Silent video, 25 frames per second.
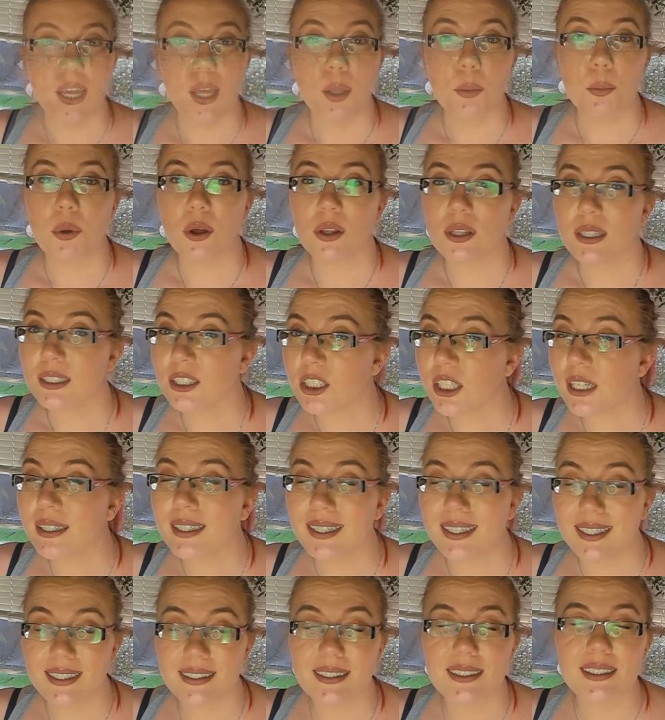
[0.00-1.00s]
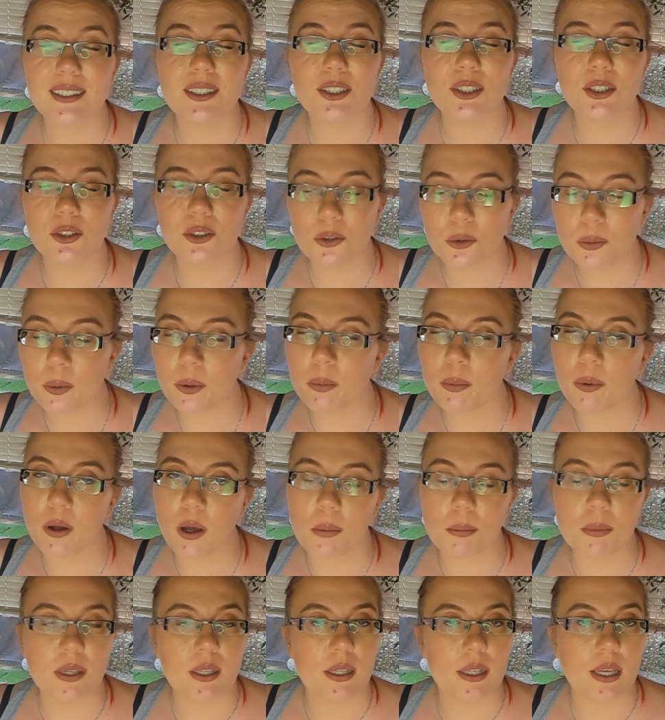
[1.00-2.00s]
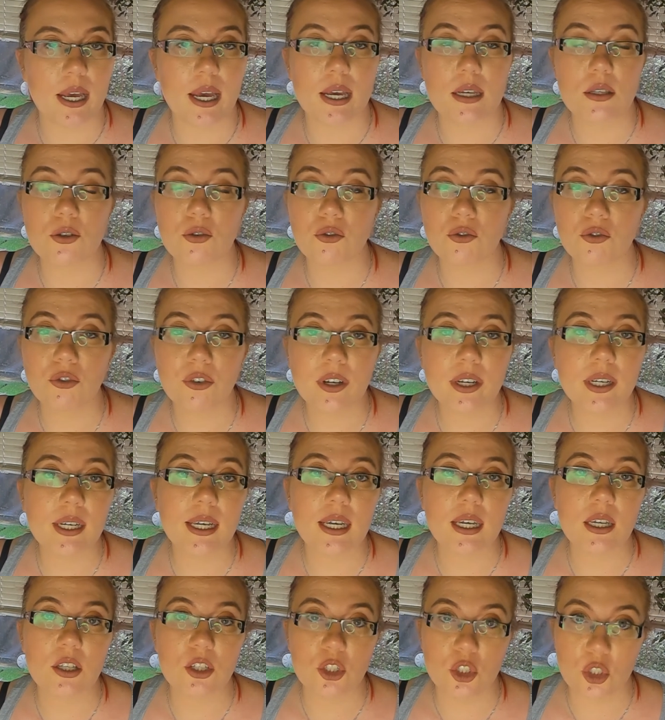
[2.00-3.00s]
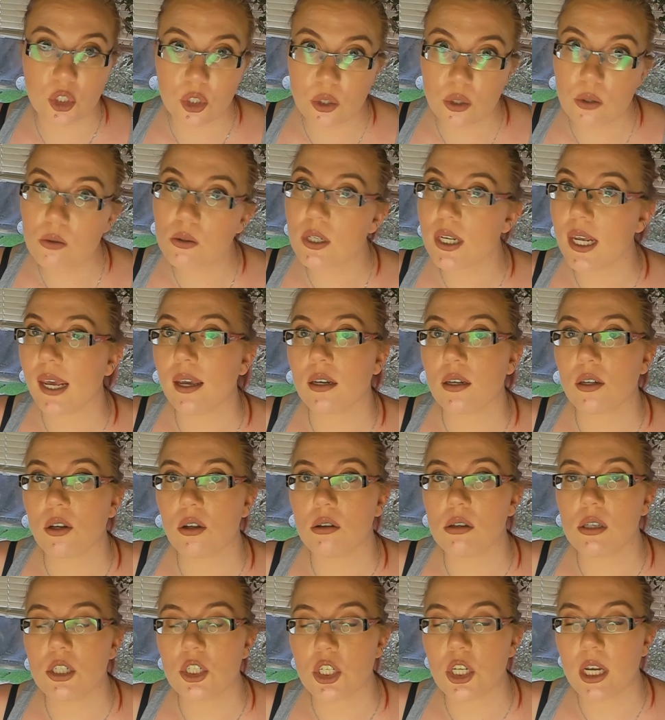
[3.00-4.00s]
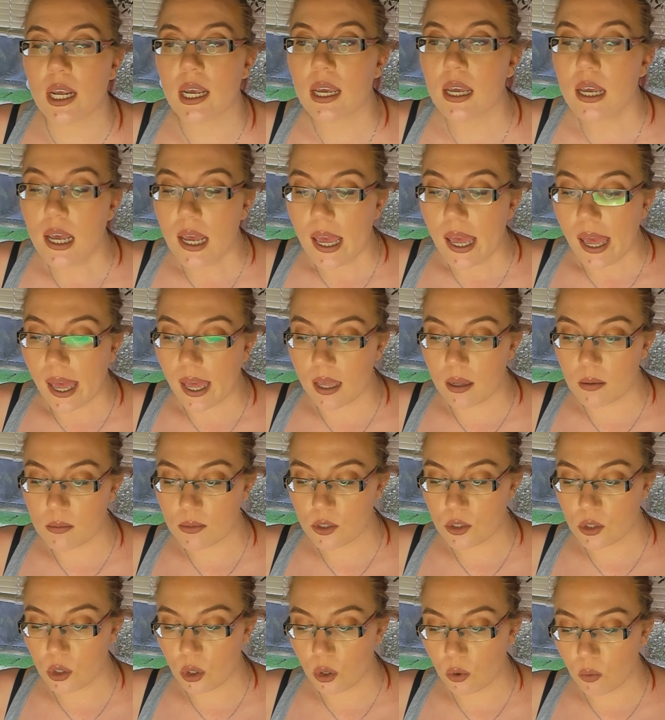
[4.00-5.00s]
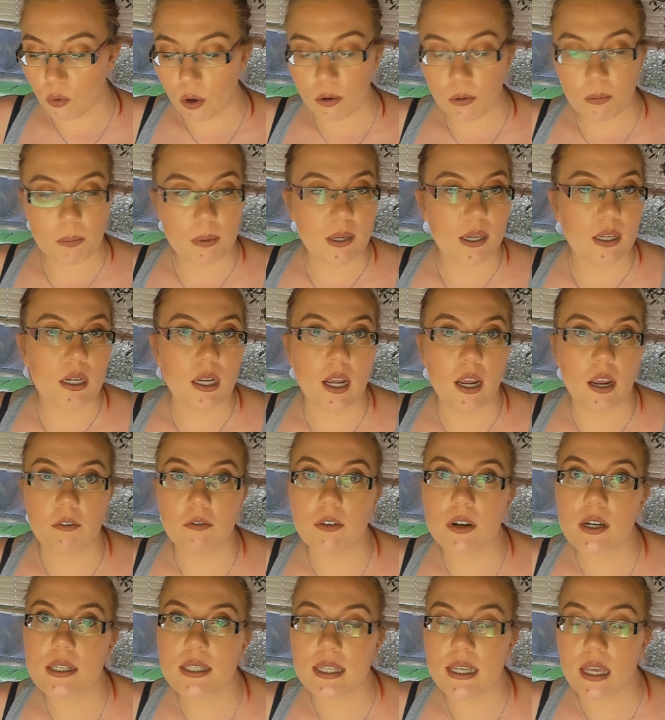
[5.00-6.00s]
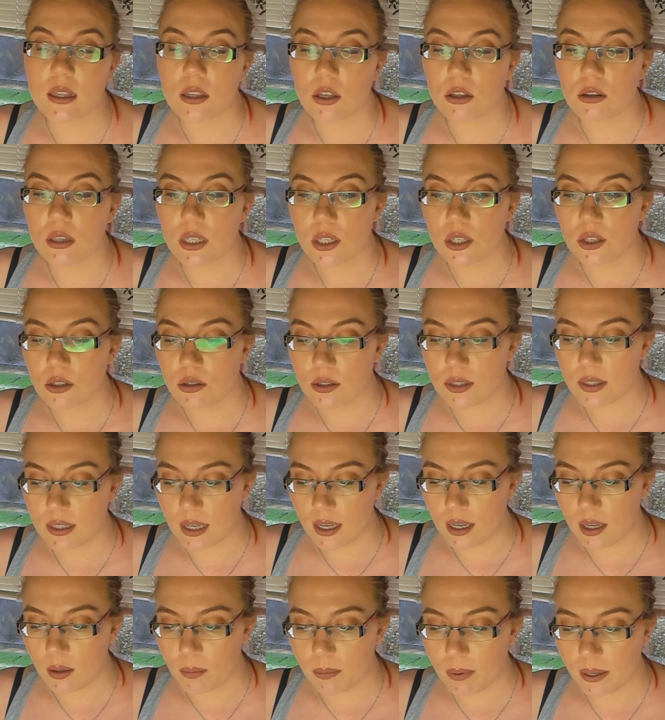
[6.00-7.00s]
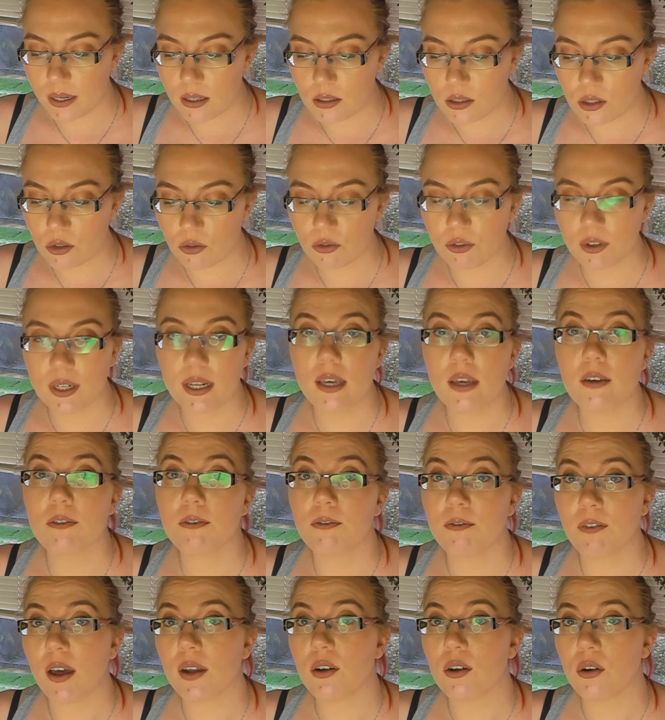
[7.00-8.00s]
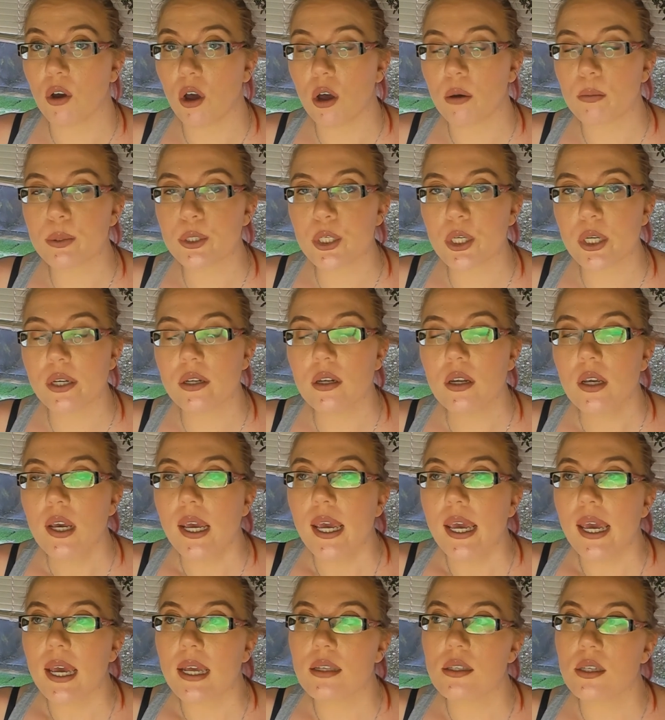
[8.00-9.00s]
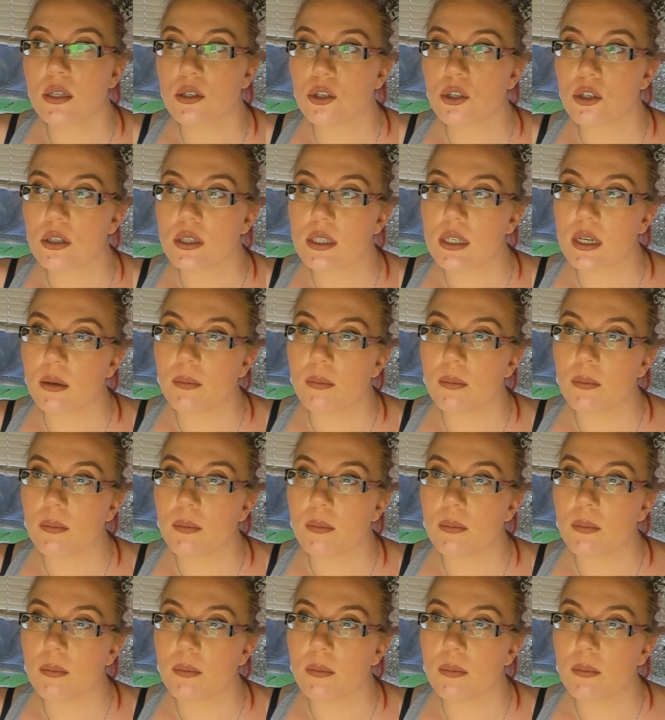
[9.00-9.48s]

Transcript: PolyGel is super popular. It's really new technology, so it won't be in every salon that you see, but it's a really fun option. It's interesting